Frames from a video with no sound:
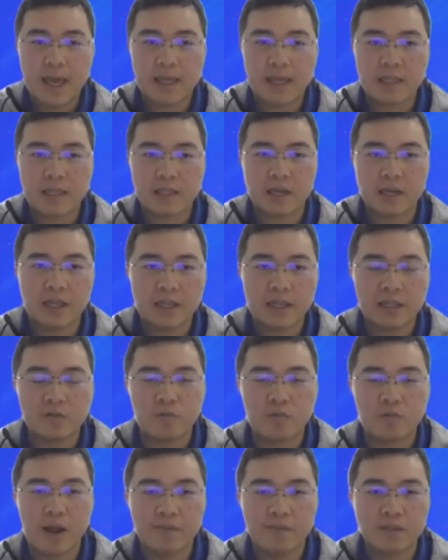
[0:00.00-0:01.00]
And
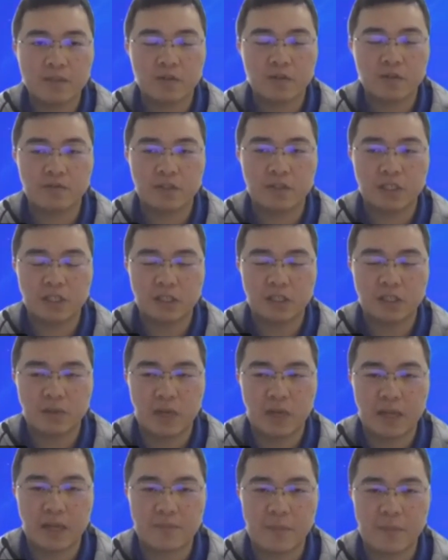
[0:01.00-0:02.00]
the width of the
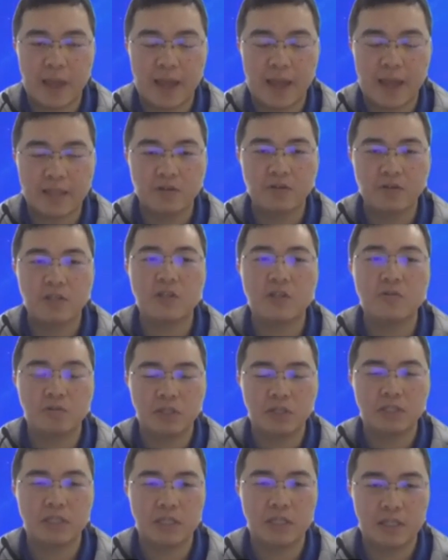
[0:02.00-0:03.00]
panel
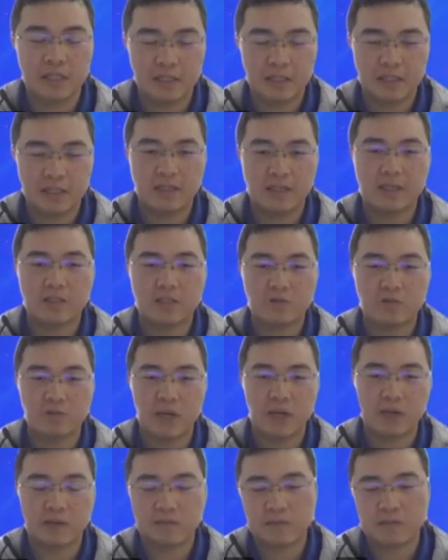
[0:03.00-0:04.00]
increased as
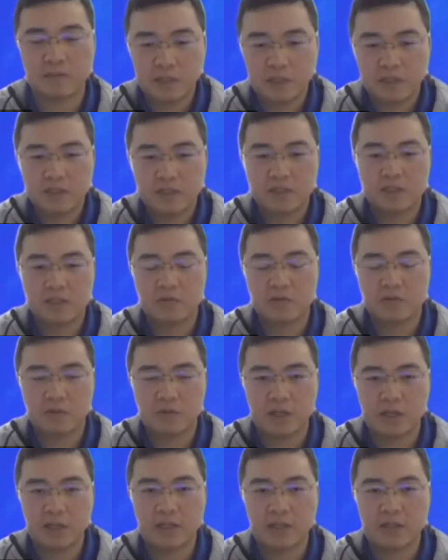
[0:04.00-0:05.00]
well.
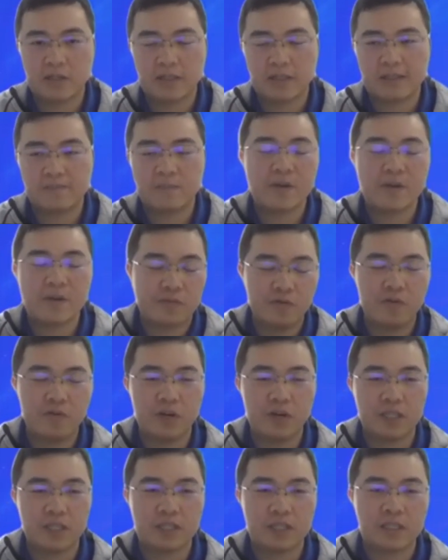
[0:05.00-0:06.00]
So
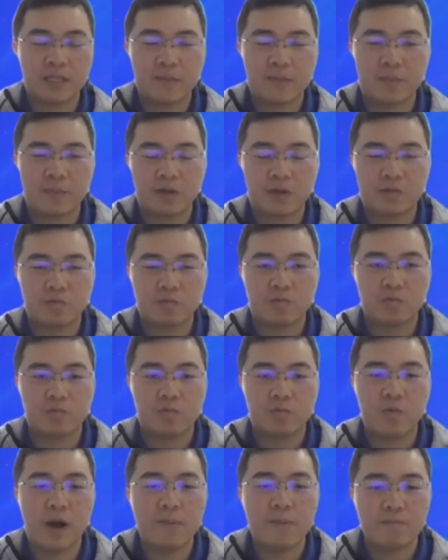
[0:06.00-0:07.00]
before it is about
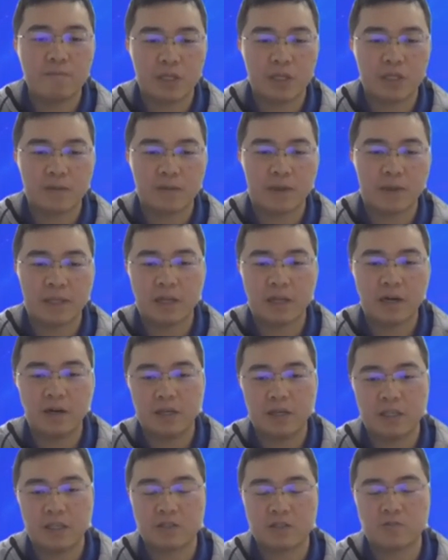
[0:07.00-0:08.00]
1 meter, and now
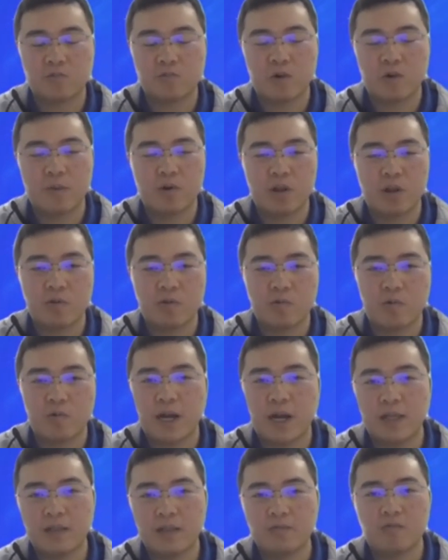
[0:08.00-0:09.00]
it is 1.1,
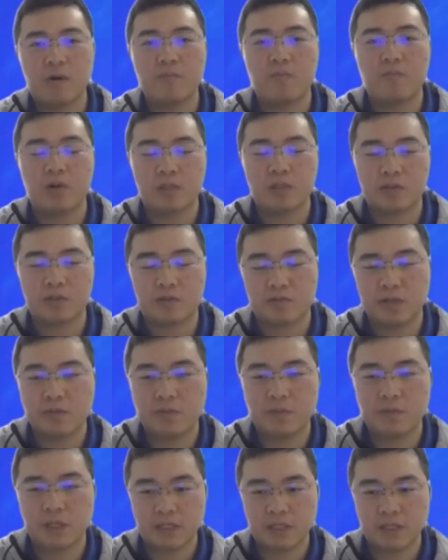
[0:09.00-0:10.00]

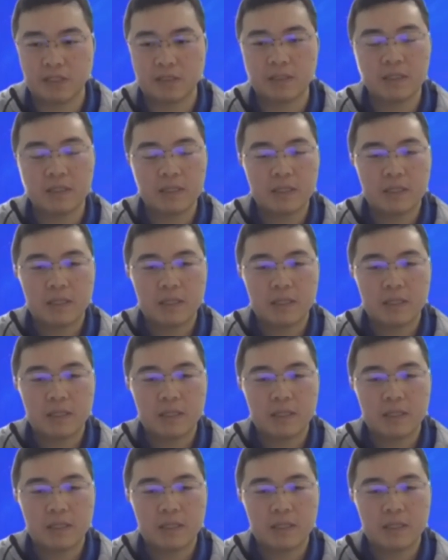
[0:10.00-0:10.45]
1.3 meter.